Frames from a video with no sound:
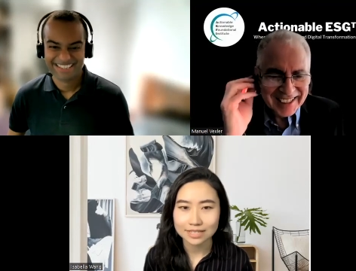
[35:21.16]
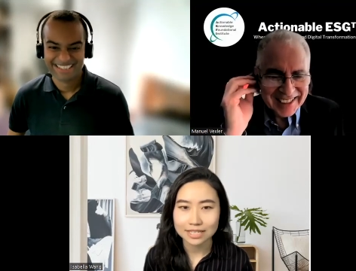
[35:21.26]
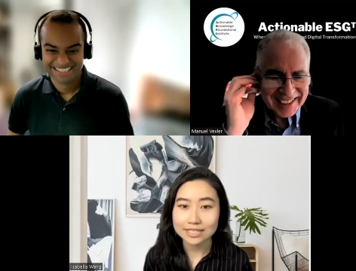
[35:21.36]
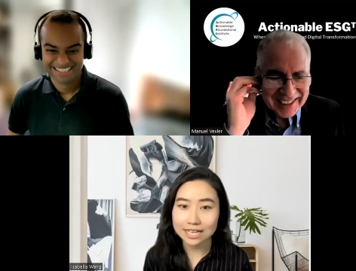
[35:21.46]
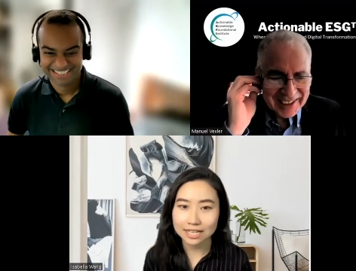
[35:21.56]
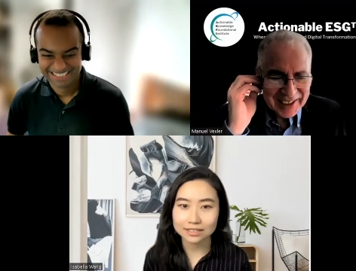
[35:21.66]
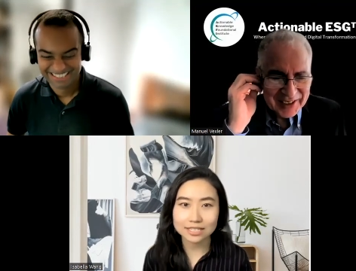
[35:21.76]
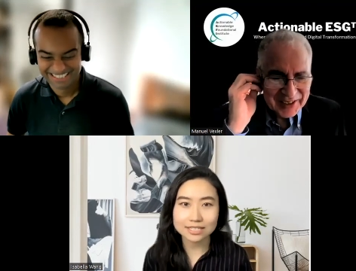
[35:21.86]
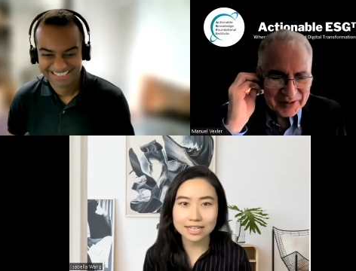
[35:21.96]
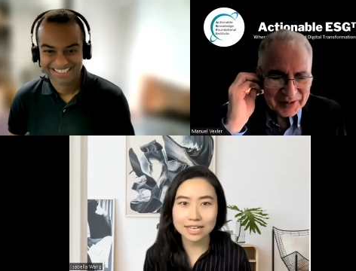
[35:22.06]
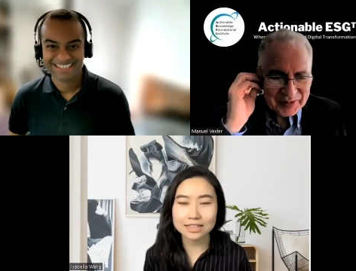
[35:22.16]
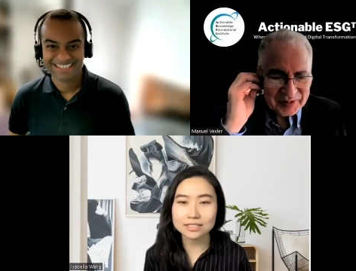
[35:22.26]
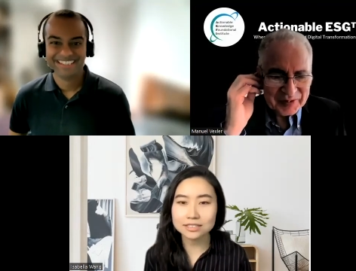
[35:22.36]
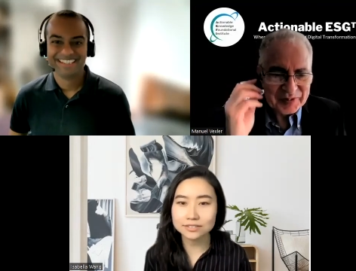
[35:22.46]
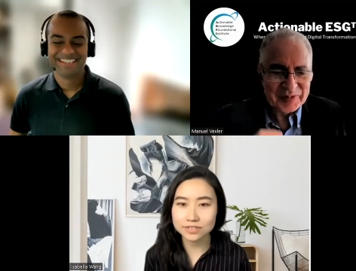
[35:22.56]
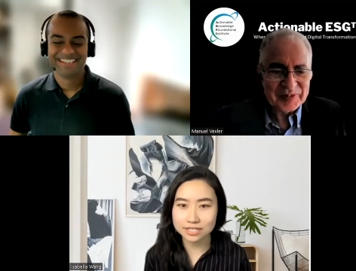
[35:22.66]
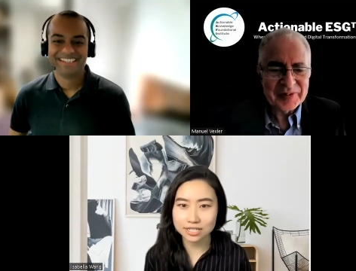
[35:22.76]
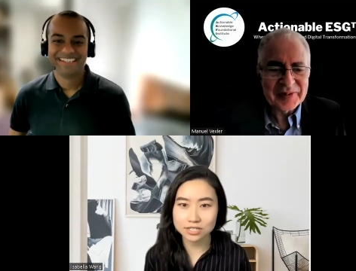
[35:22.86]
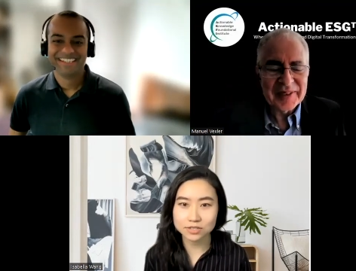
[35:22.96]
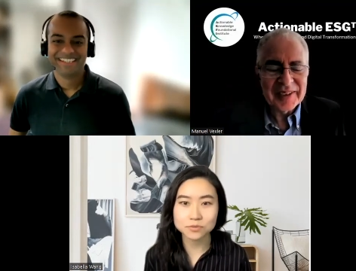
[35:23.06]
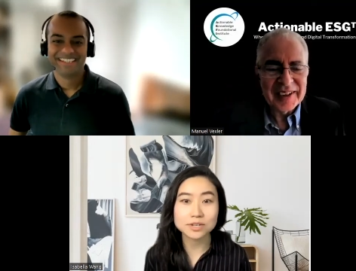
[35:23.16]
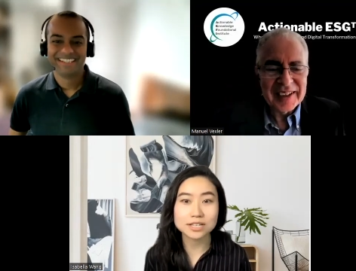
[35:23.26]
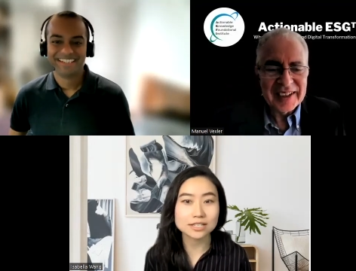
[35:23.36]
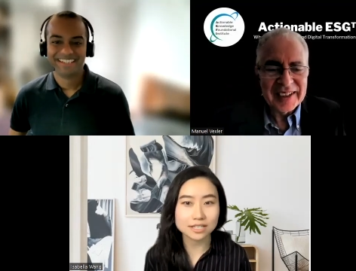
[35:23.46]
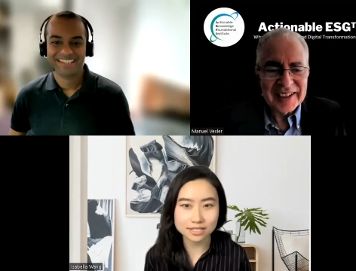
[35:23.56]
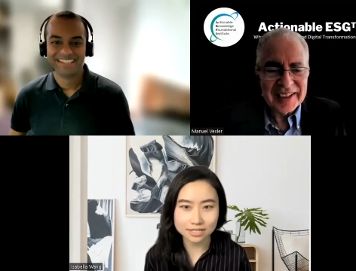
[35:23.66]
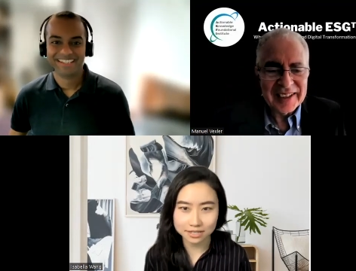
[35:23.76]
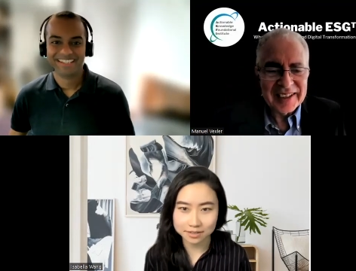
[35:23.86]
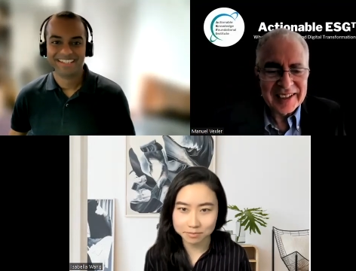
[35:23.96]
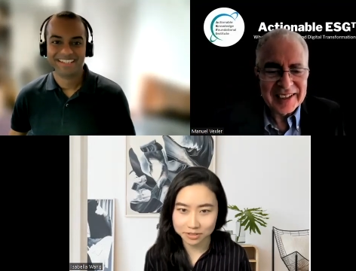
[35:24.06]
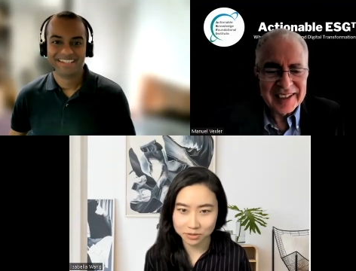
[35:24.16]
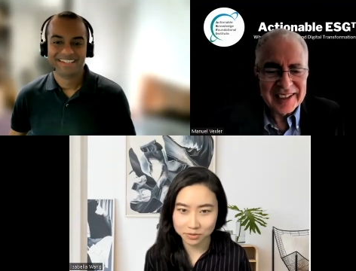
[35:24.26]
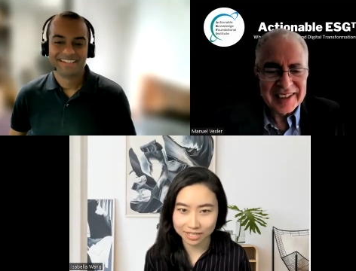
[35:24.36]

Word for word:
Speaker 1: Yeah, let's end the conversation with sustainable.